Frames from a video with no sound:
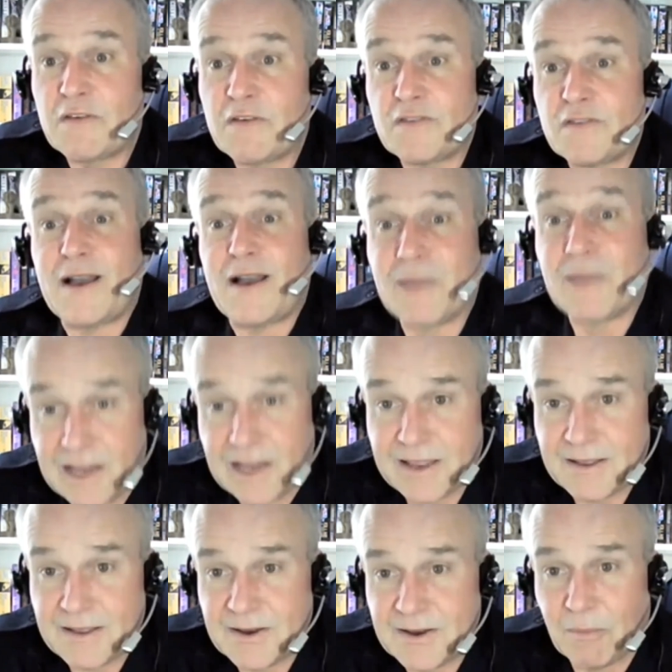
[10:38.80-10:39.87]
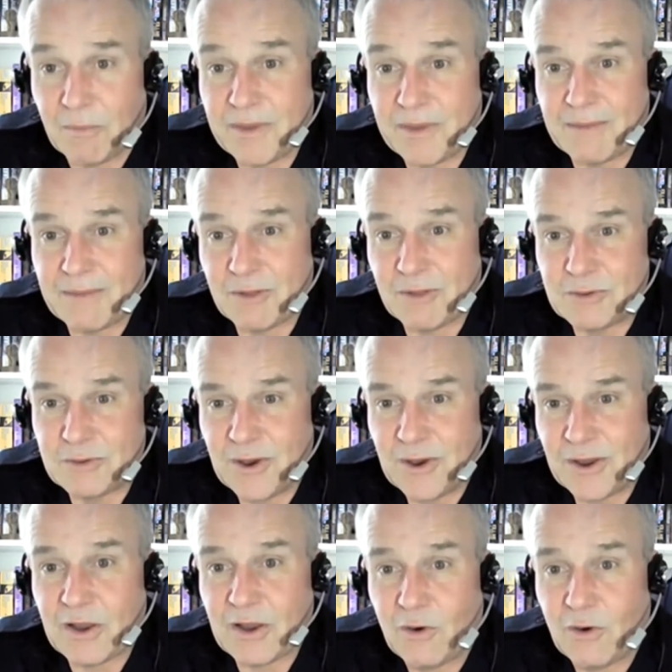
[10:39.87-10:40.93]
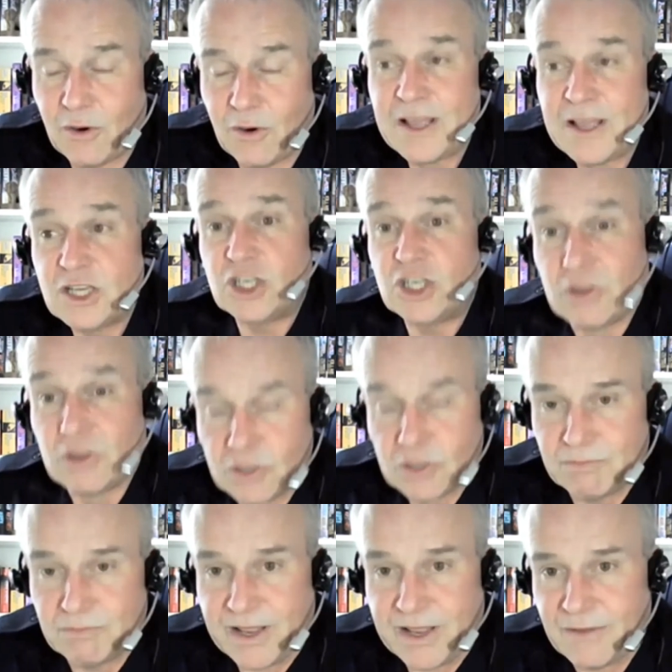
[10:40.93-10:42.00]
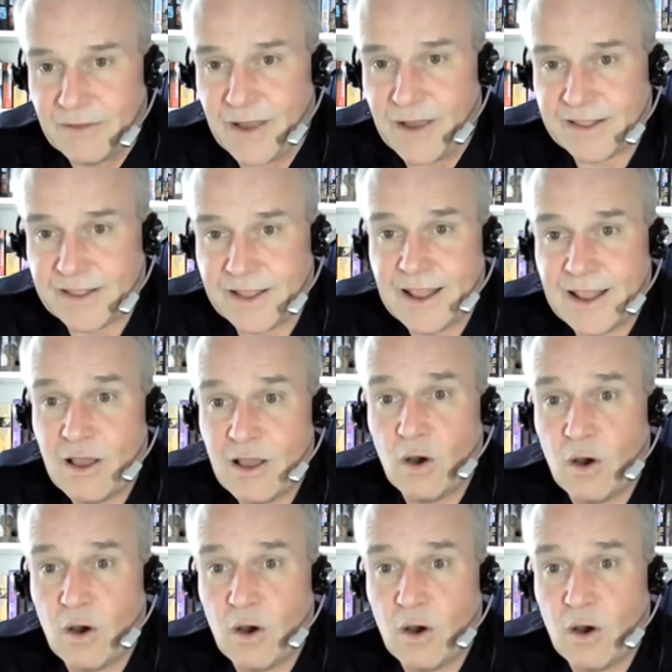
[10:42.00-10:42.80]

family not being able to work, or children being affected,